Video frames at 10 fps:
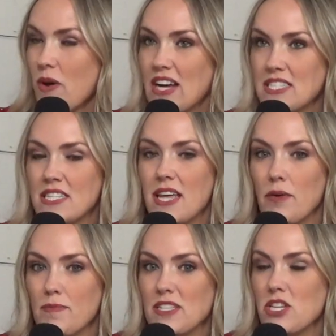So I did that
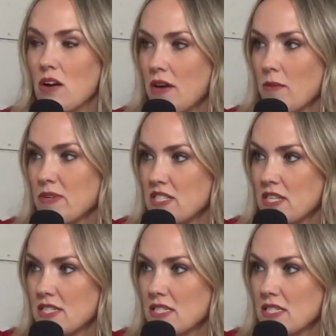with my childcare business.